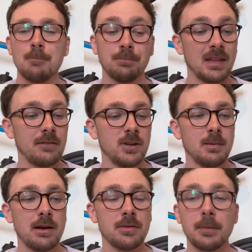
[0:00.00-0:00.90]
have in your
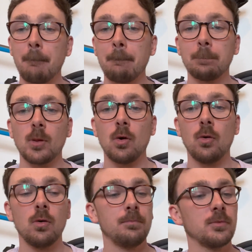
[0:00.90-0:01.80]
mouth
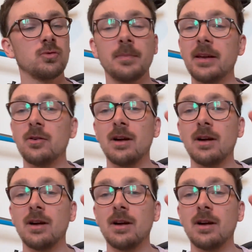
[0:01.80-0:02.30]
or grip it in your